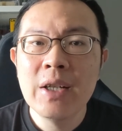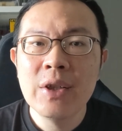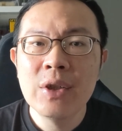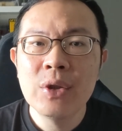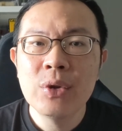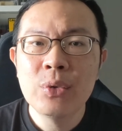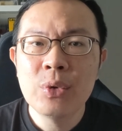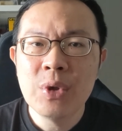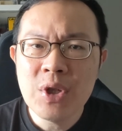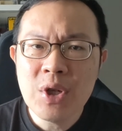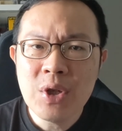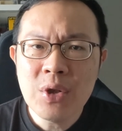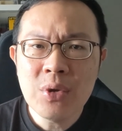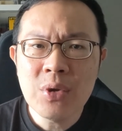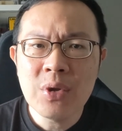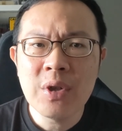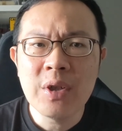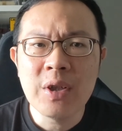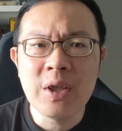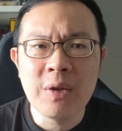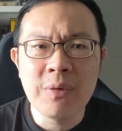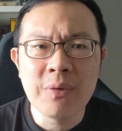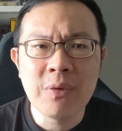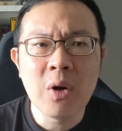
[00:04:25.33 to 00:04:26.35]
Switching to
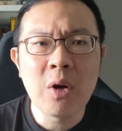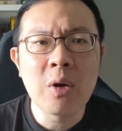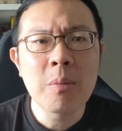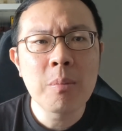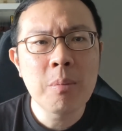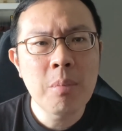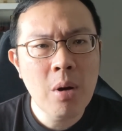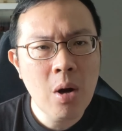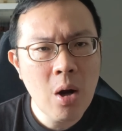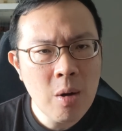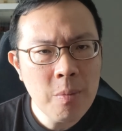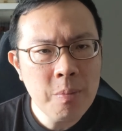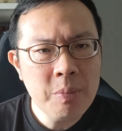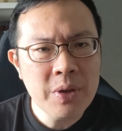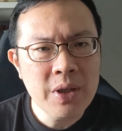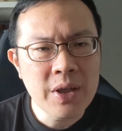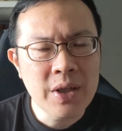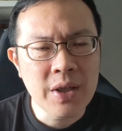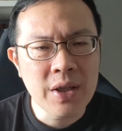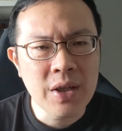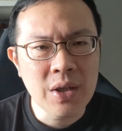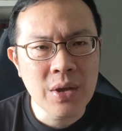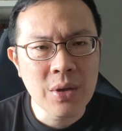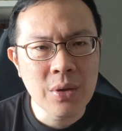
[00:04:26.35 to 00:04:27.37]
the default Pop
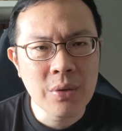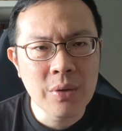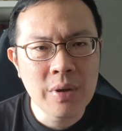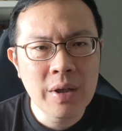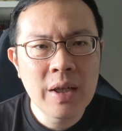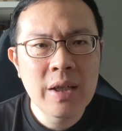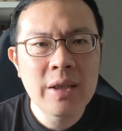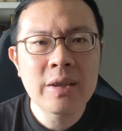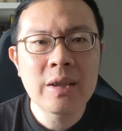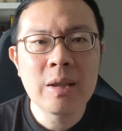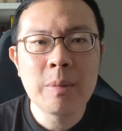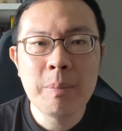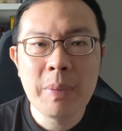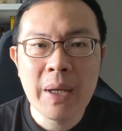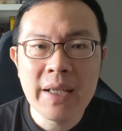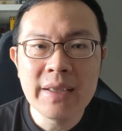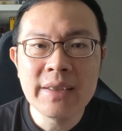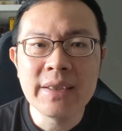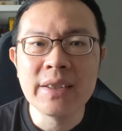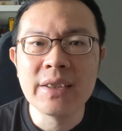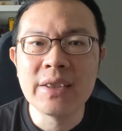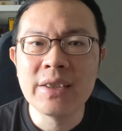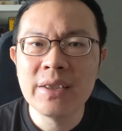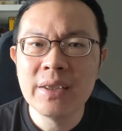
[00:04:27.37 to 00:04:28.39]
EQ, the
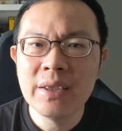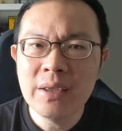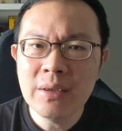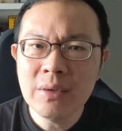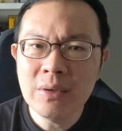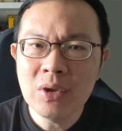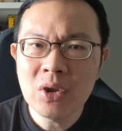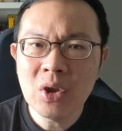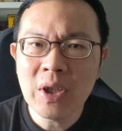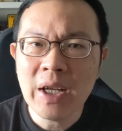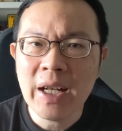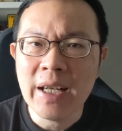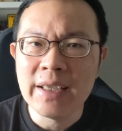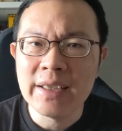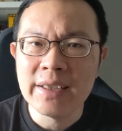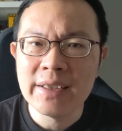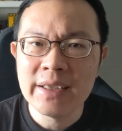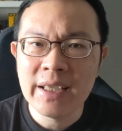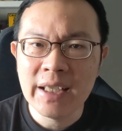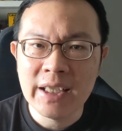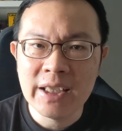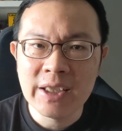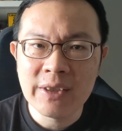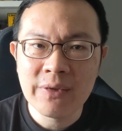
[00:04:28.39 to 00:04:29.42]
bass is still not as
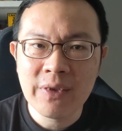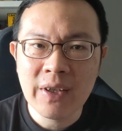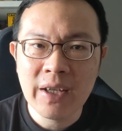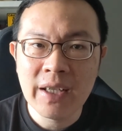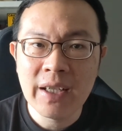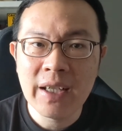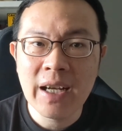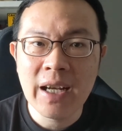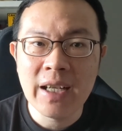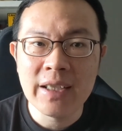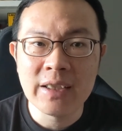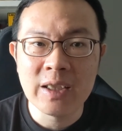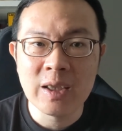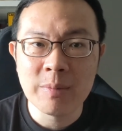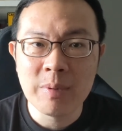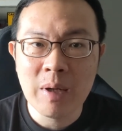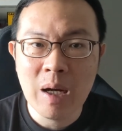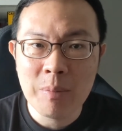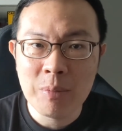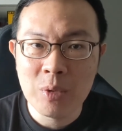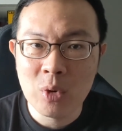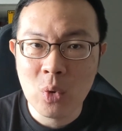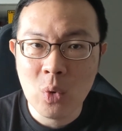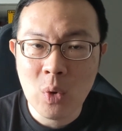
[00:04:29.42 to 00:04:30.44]
satisfying as the
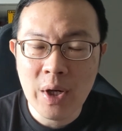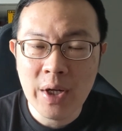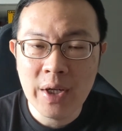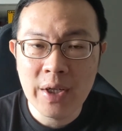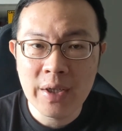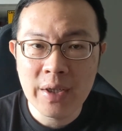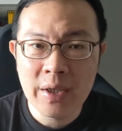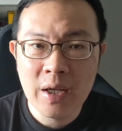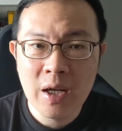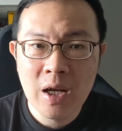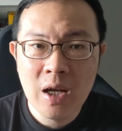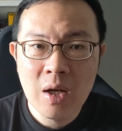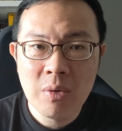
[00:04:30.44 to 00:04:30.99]
Pamu Quiet,